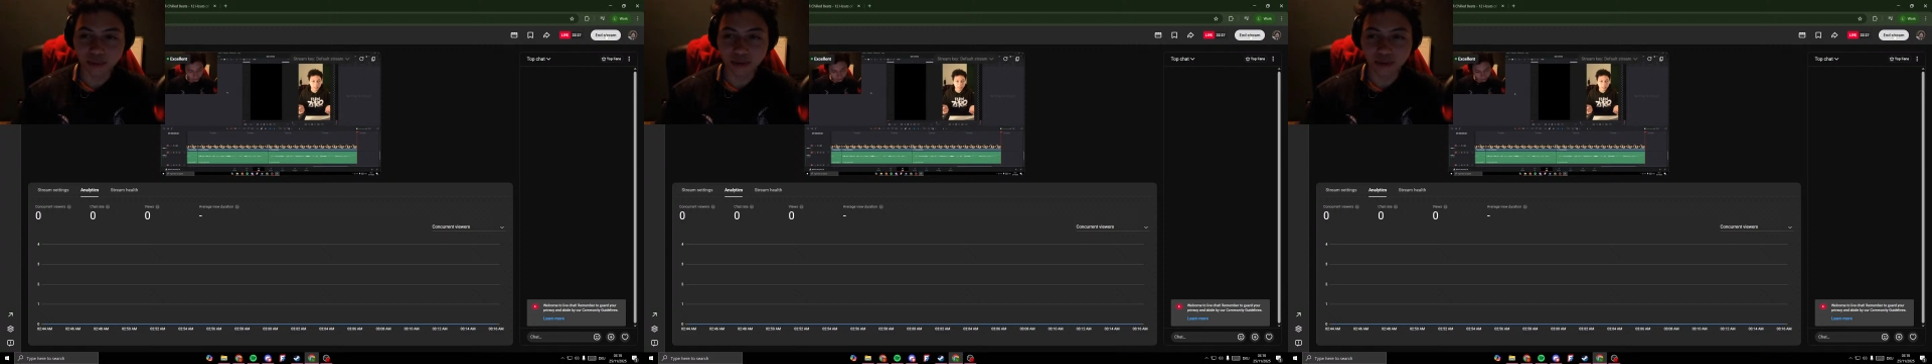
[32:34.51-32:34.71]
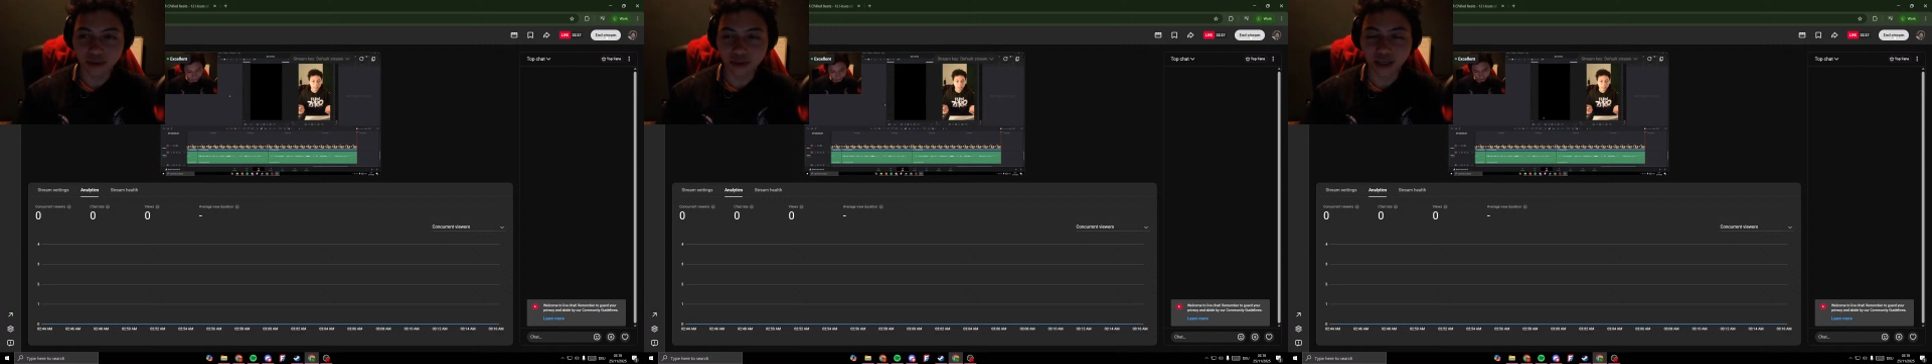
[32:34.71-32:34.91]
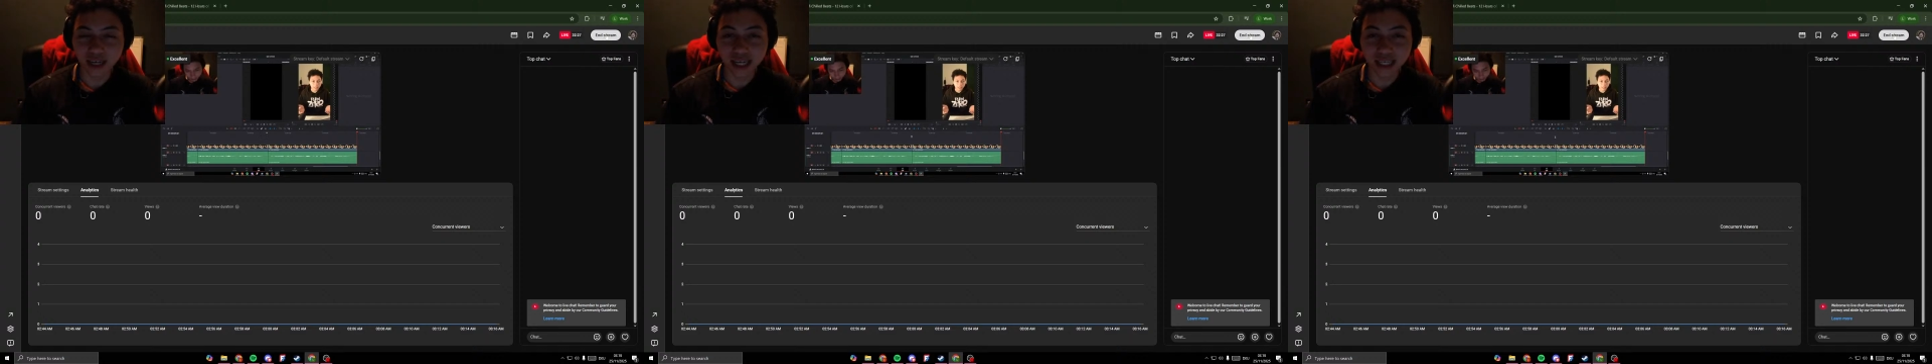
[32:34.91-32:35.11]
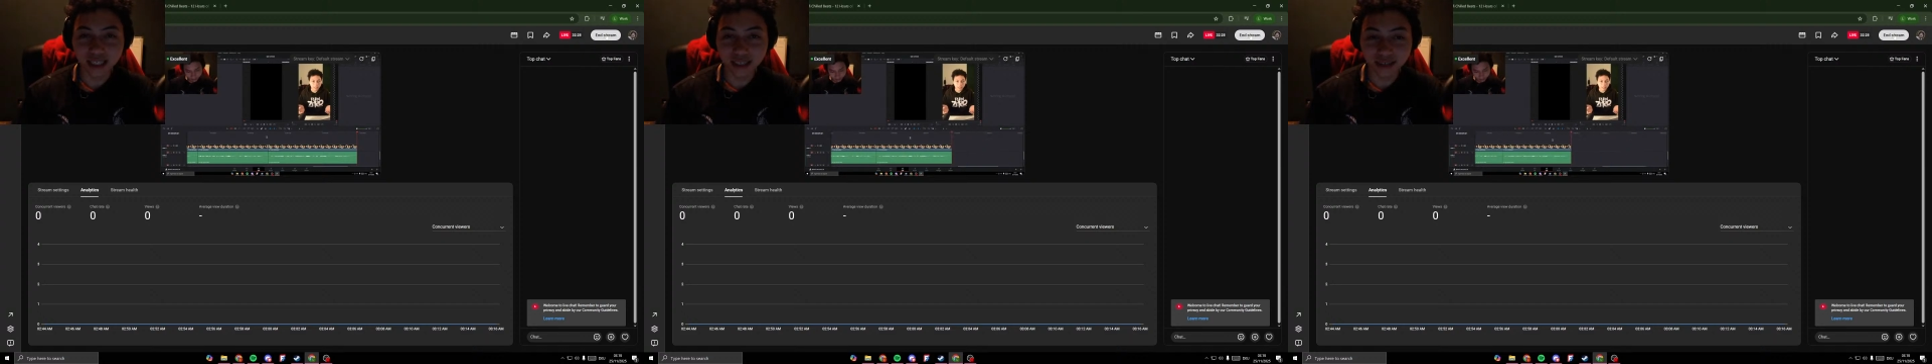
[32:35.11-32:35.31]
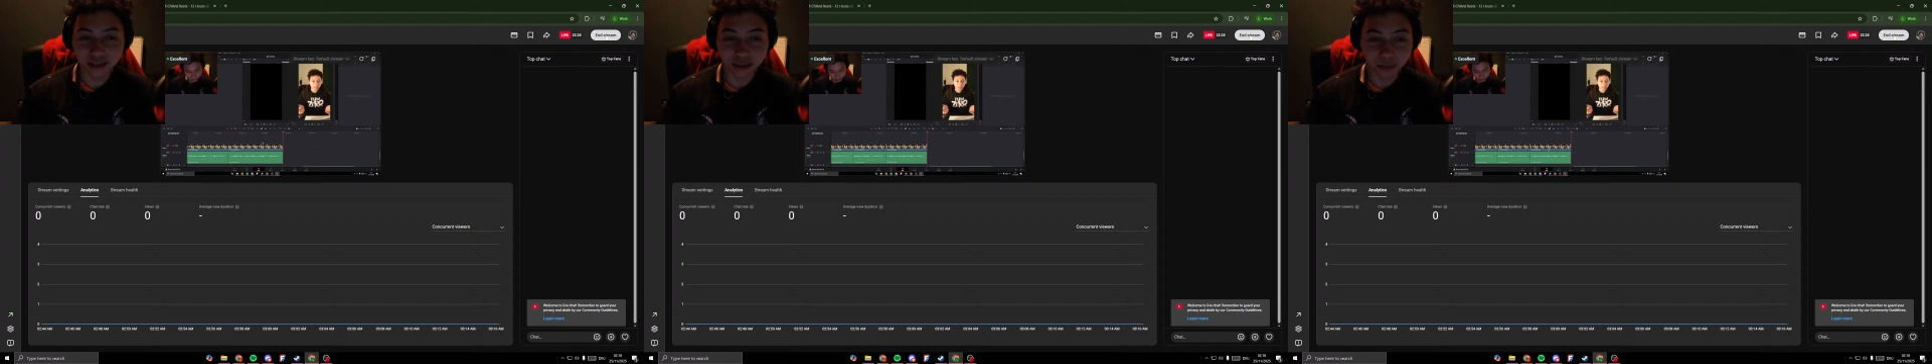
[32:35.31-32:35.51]
Good night.
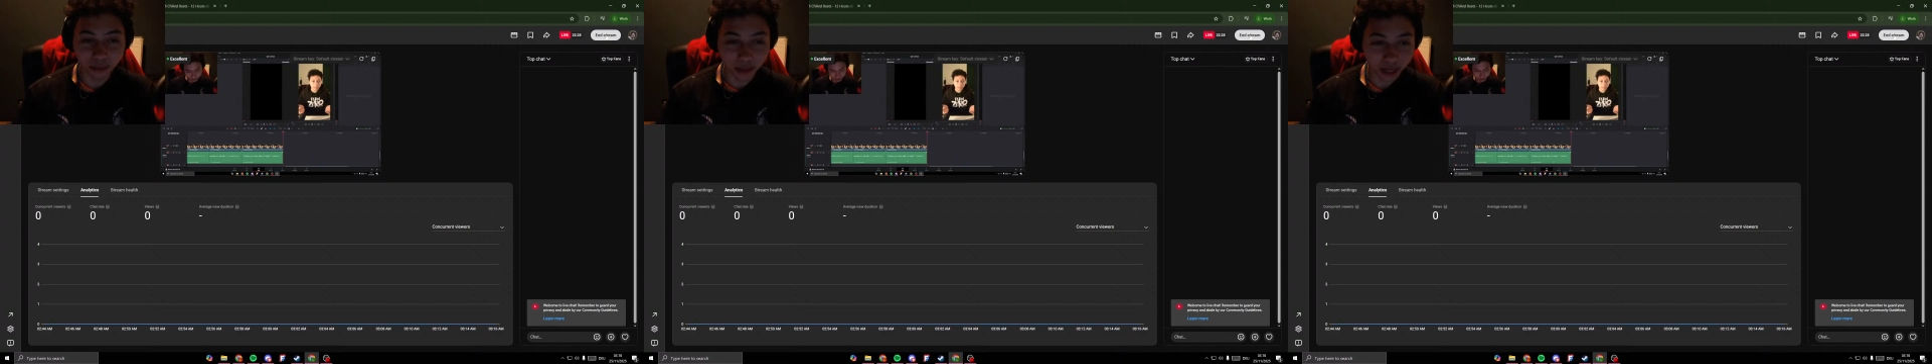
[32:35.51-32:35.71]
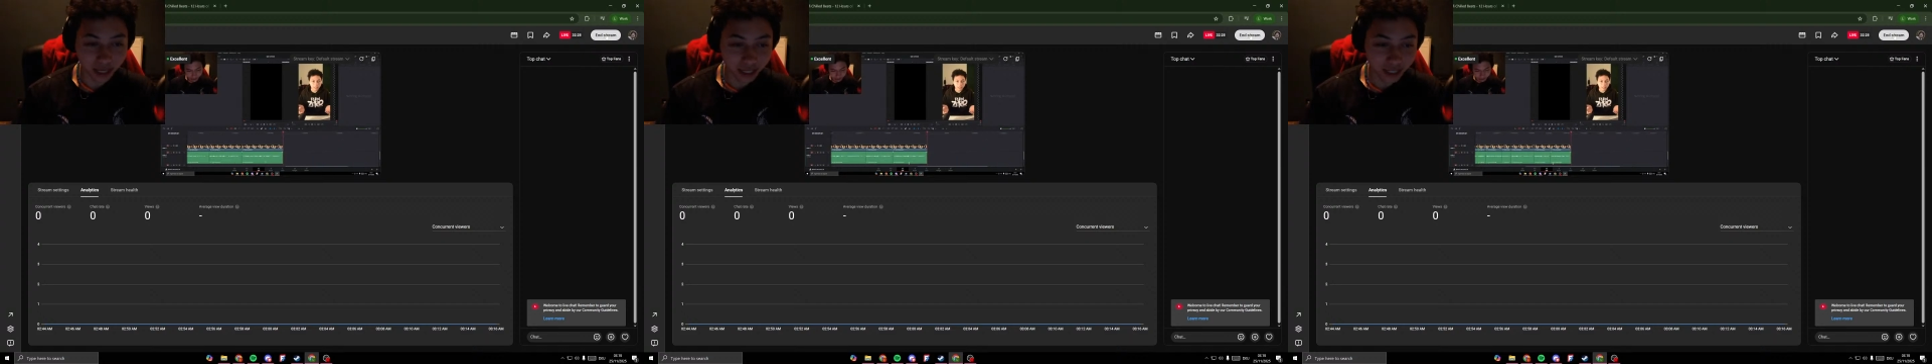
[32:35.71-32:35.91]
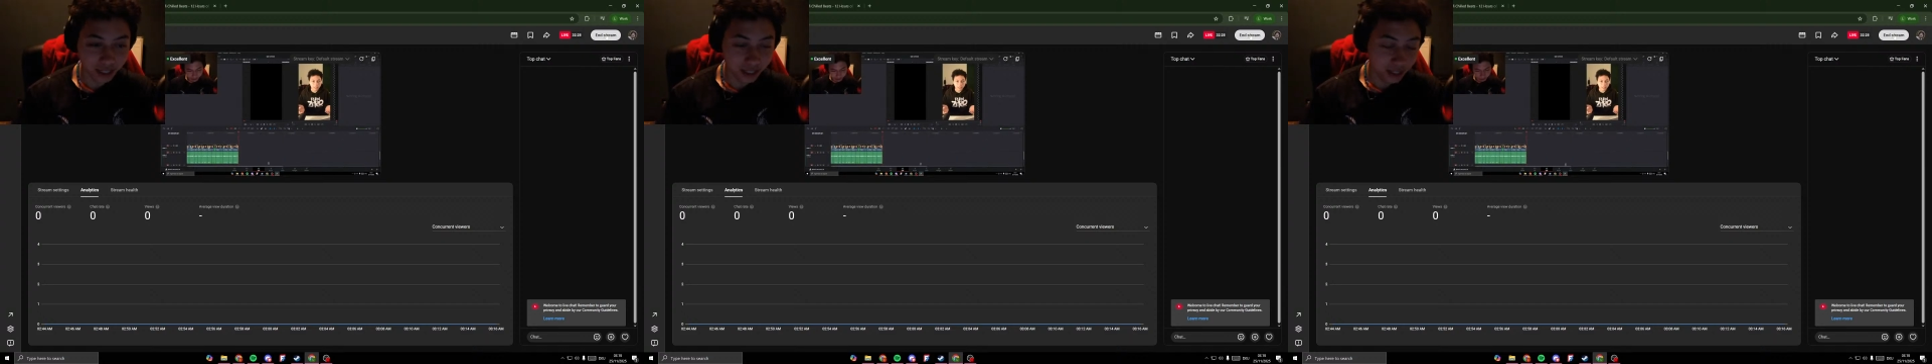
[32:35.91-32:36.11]
Goodbye.